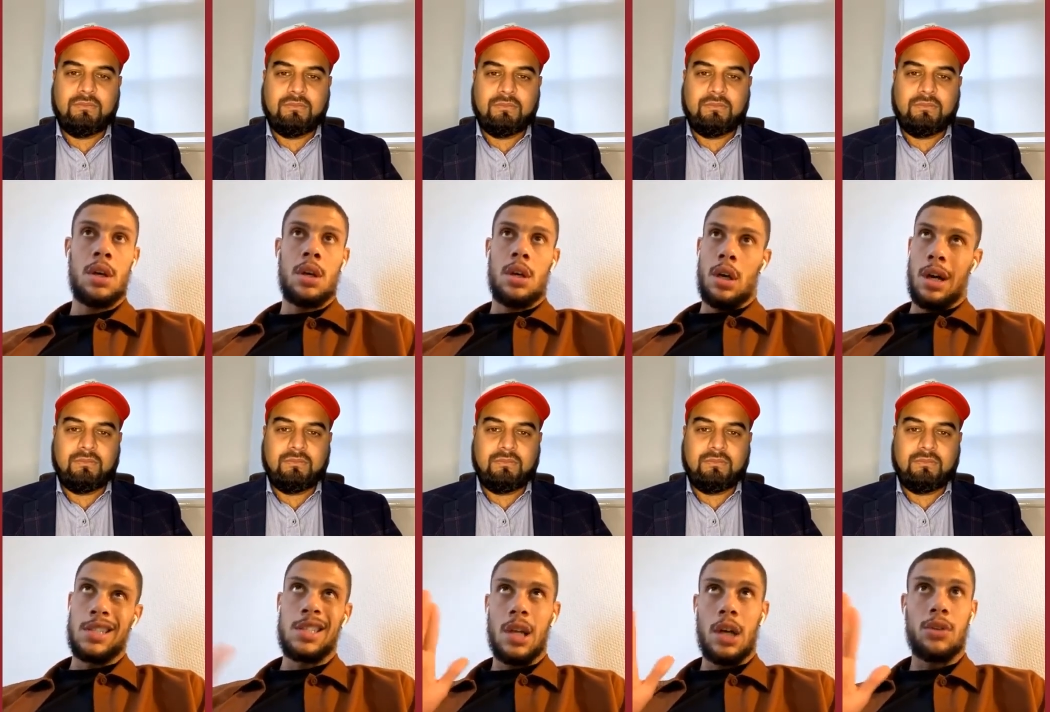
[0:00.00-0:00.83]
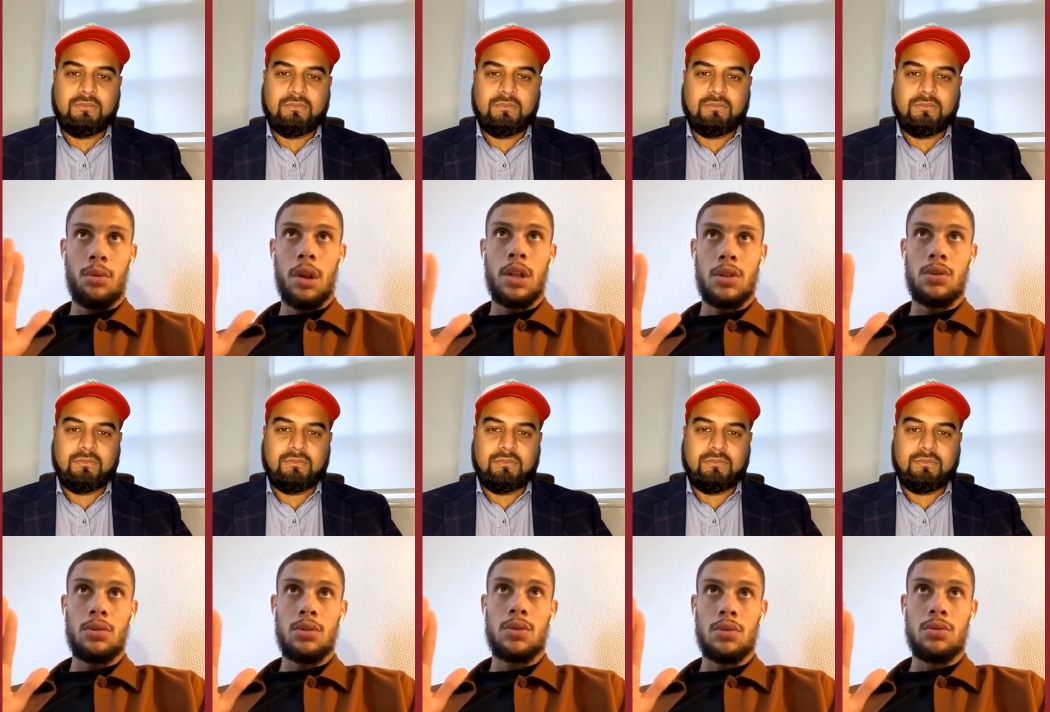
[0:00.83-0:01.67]
Speaker 1: I start really
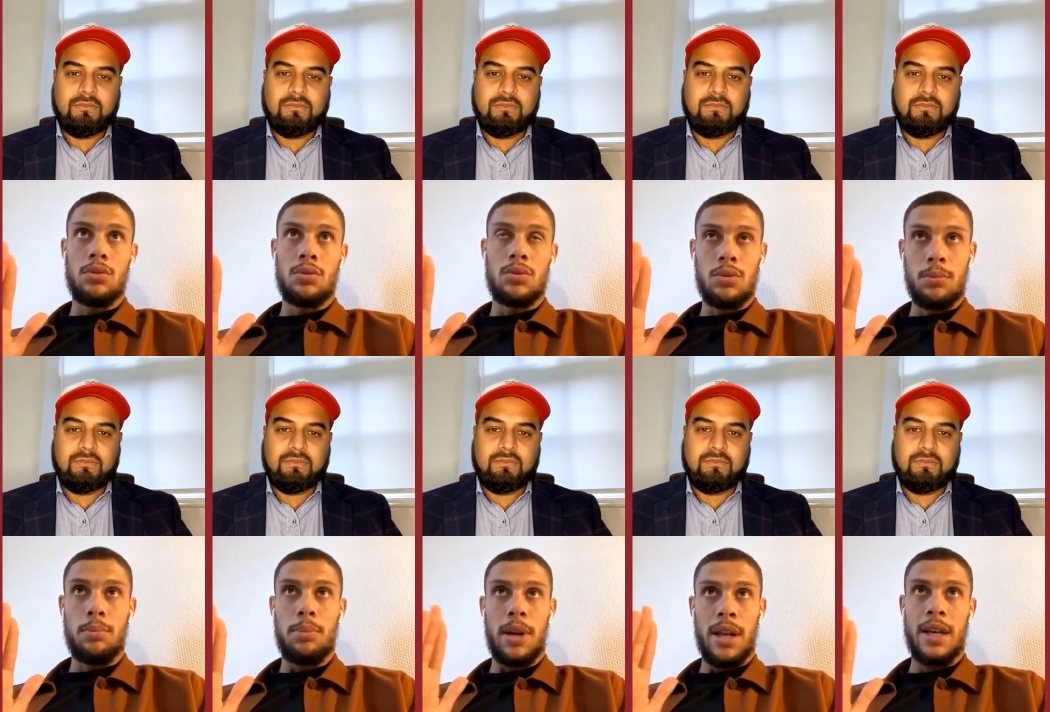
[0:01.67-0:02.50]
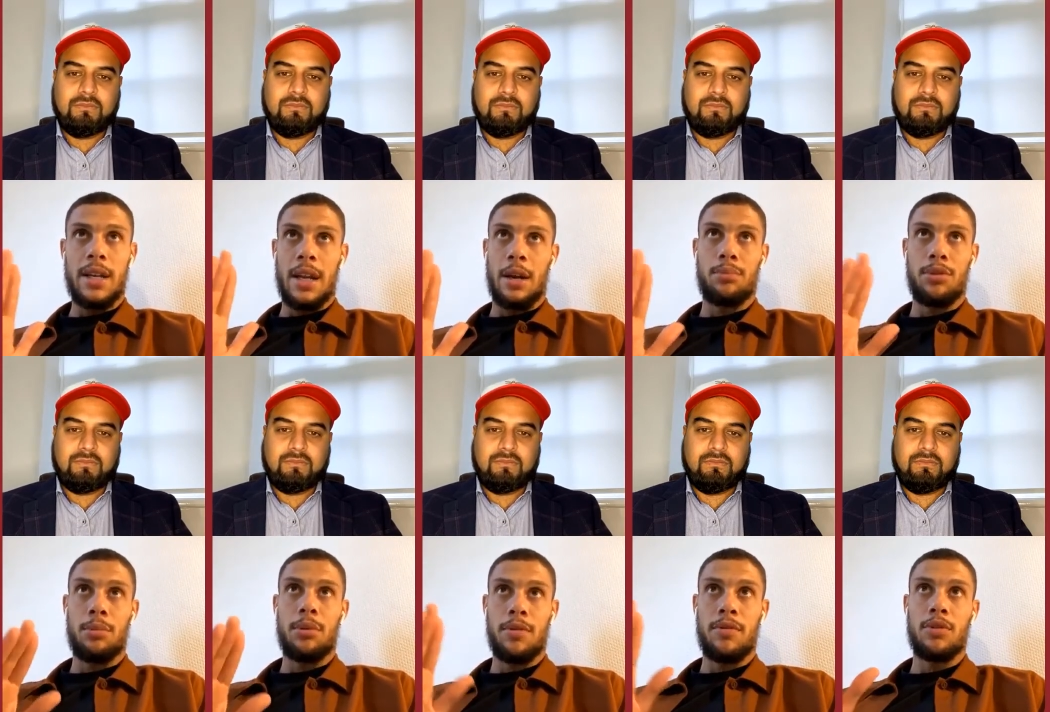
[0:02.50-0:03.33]
to to to play like
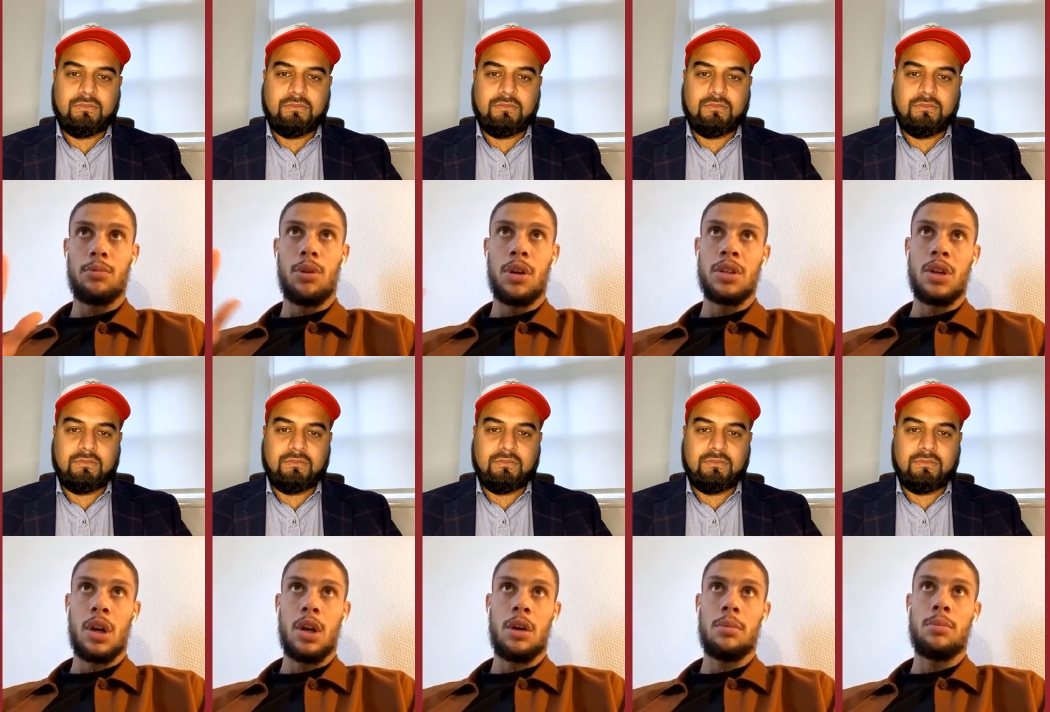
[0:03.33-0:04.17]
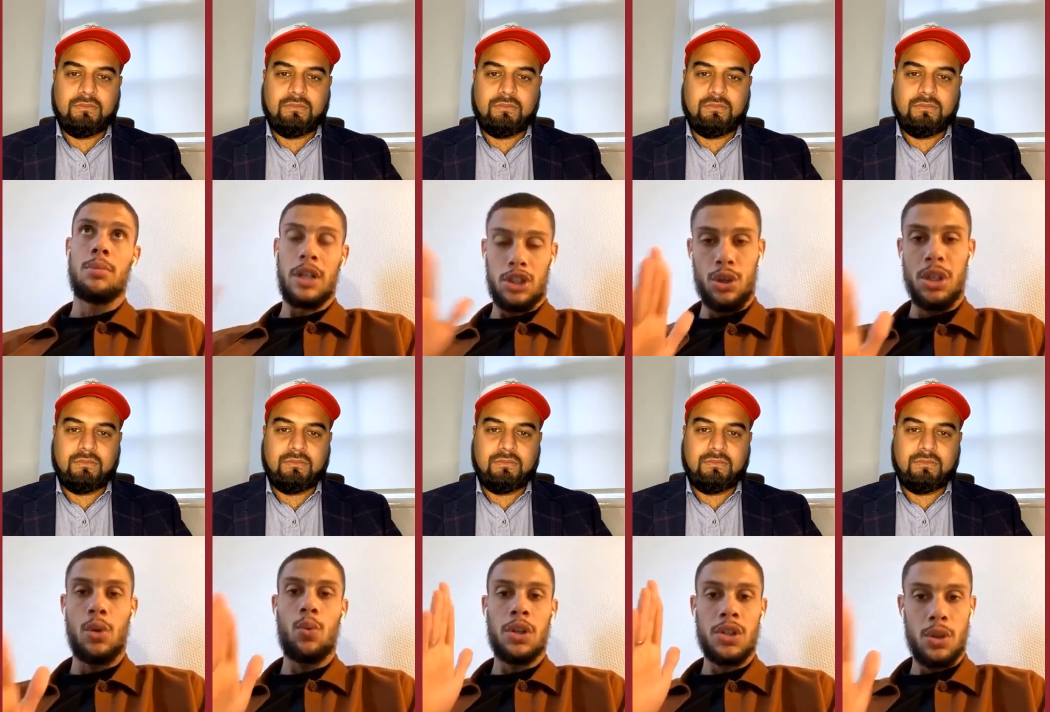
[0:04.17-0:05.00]
proper football in the club by training
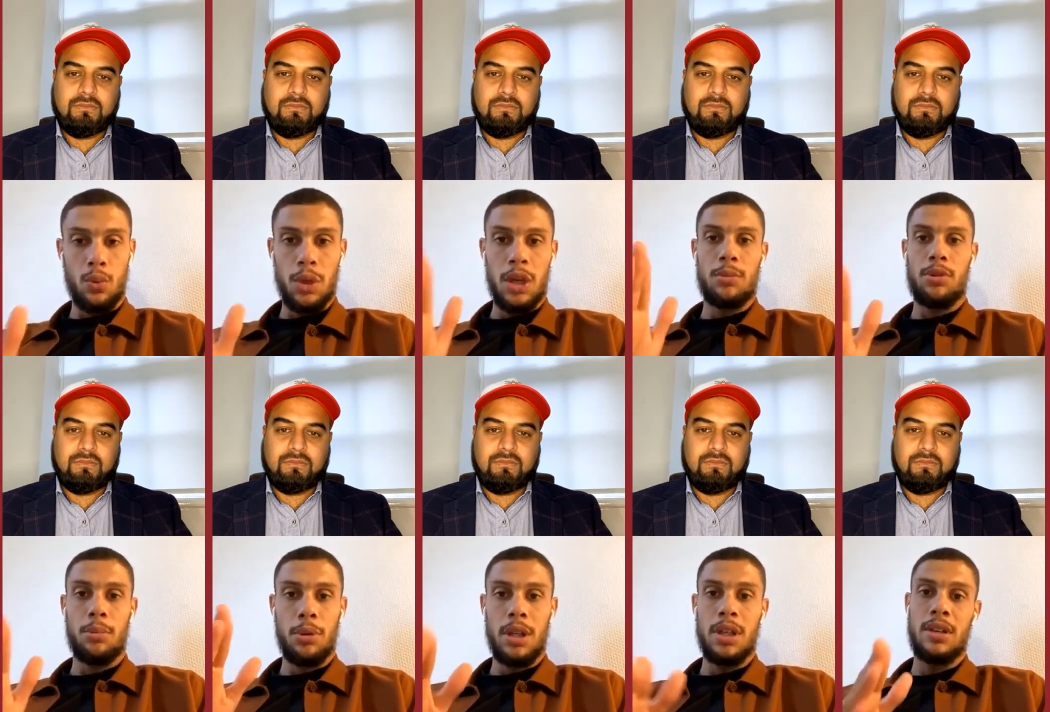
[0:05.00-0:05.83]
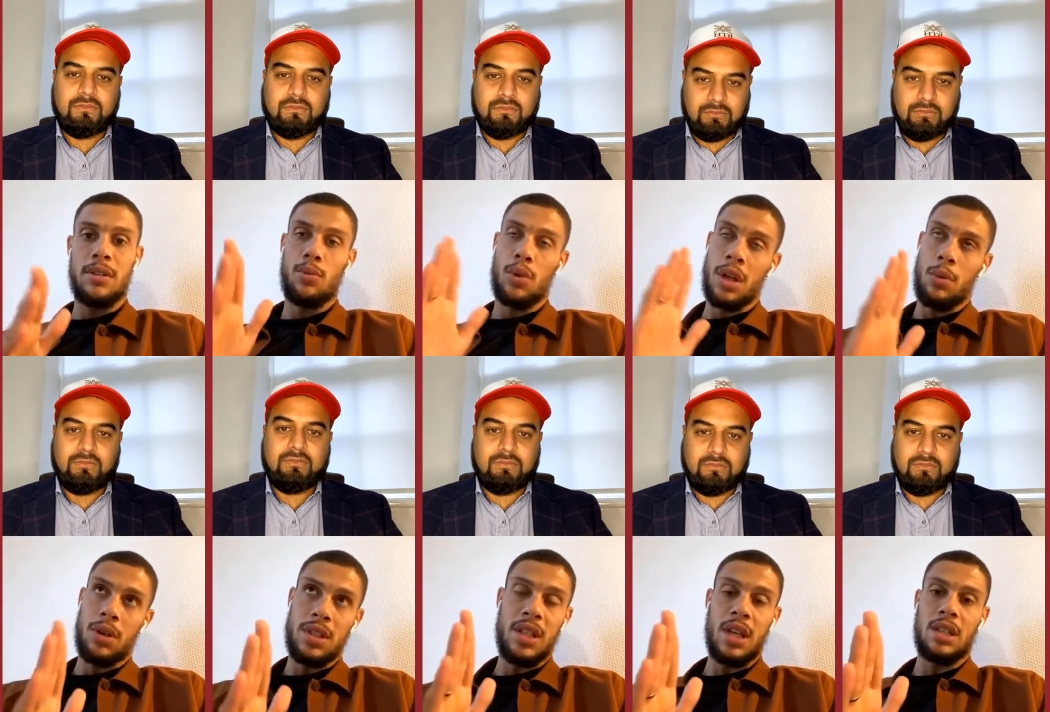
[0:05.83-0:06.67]
once a week properly when I was
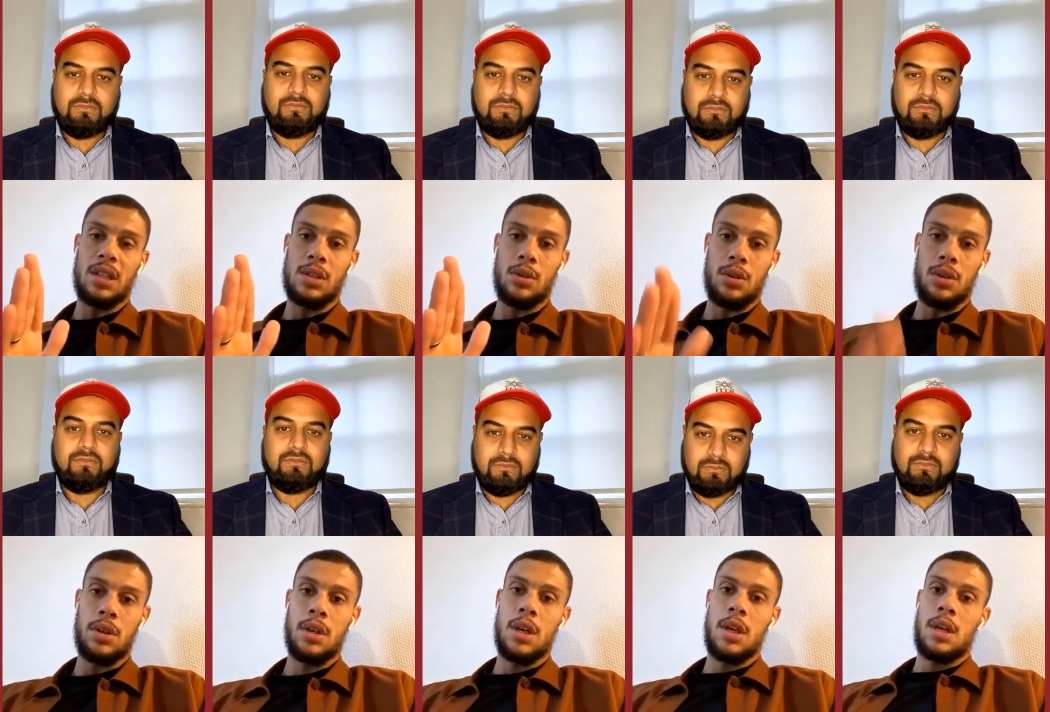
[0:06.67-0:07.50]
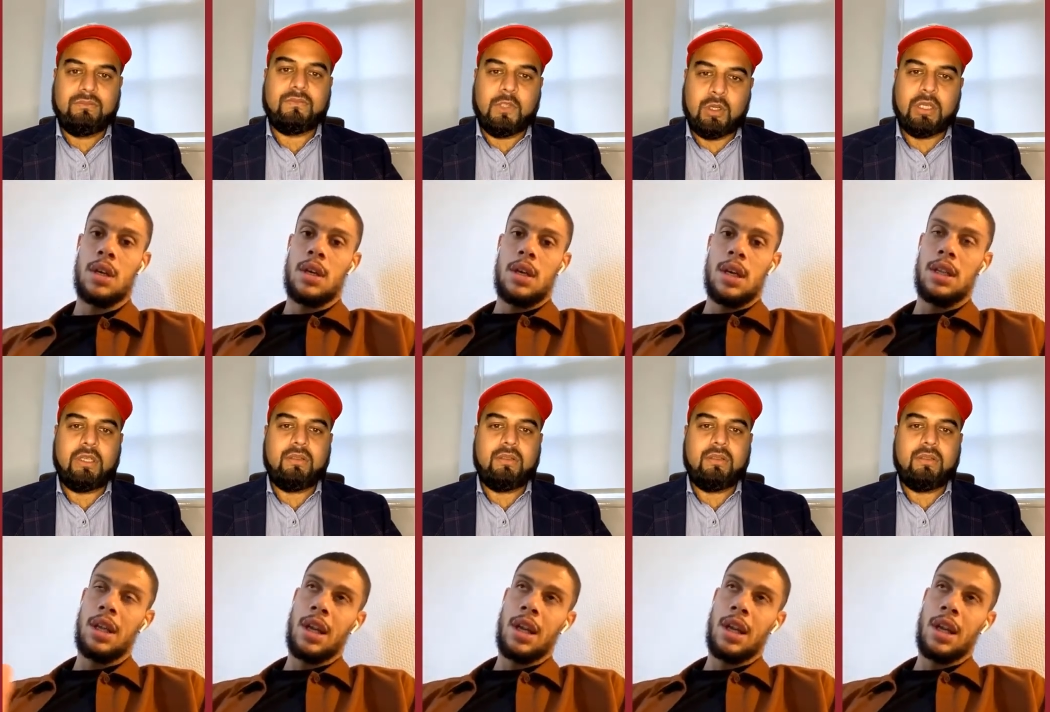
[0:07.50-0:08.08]
ten years old. Okay. And then I